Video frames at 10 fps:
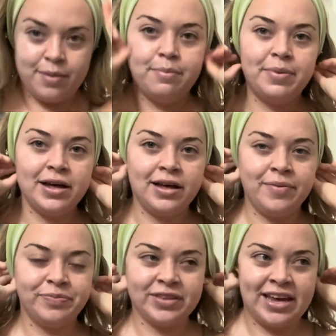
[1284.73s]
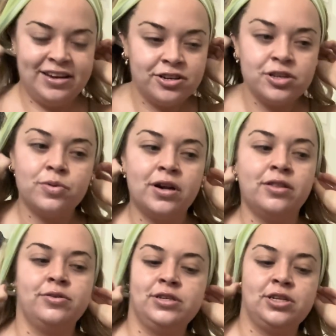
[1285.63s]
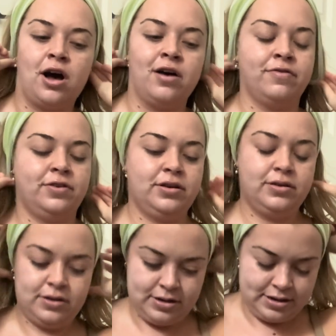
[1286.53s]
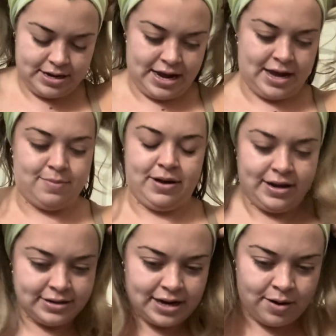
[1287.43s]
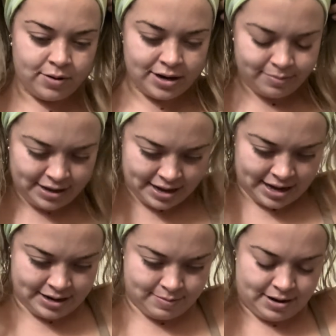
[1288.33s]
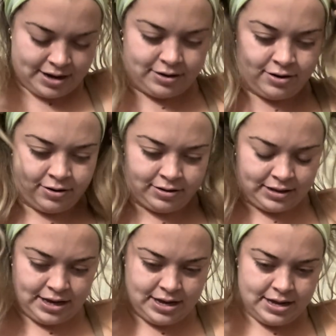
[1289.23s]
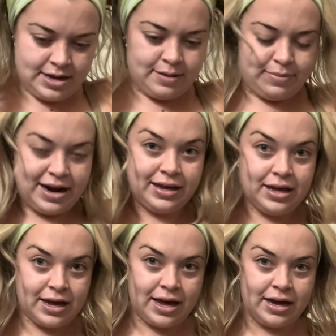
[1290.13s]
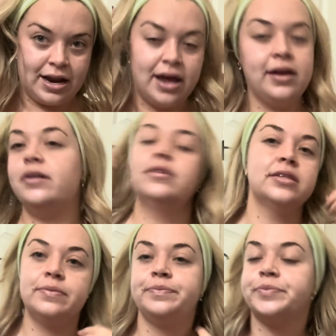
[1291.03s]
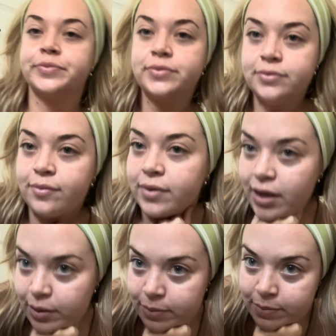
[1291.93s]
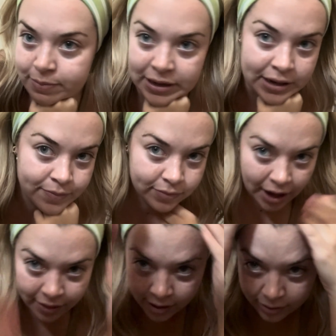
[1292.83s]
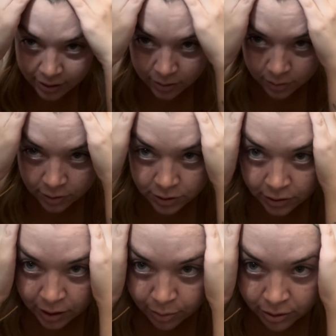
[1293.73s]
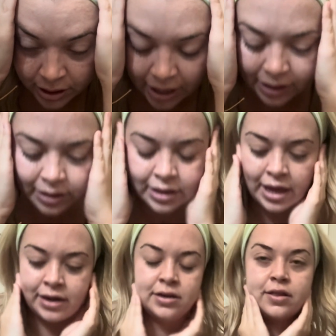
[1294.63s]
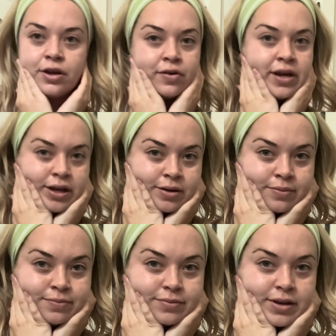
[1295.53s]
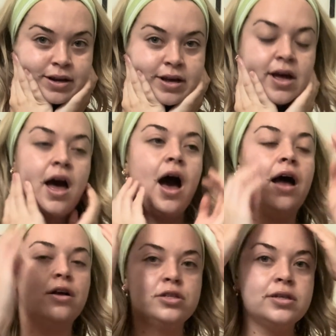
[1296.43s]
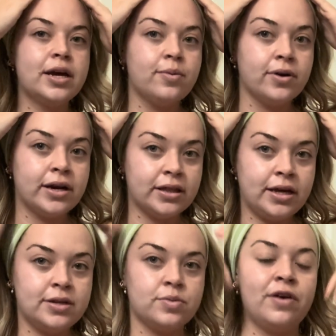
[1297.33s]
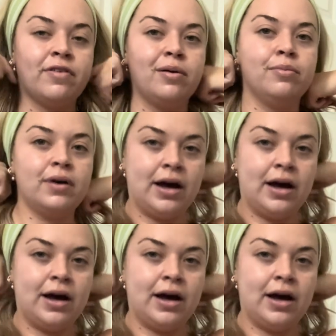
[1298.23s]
But he's just one of those soft headbands. I want to be a headband girly, but I get headaches. But I thought this one was really pretty. I really liked the green. I also like wearing these if I'm